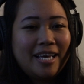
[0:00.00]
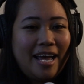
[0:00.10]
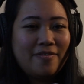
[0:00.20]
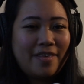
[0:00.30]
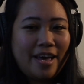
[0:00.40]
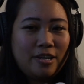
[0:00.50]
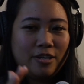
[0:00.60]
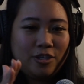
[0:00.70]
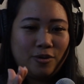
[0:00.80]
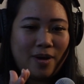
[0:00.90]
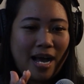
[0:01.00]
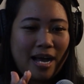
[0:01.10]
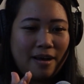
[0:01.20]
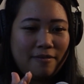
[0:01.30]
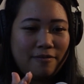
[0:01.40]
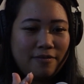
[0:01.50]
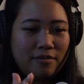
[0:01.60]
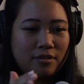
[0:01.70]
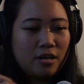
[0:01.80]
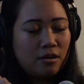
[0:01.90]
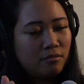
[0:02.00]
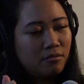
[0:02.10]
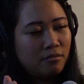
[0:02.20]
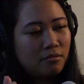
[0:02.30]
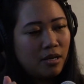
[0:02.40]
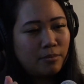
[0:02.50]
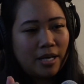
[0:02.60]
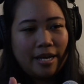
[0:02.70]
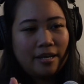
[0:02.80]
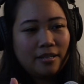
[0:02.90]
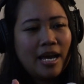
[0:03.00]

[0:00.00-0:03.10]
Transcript: and then you have I'm lying.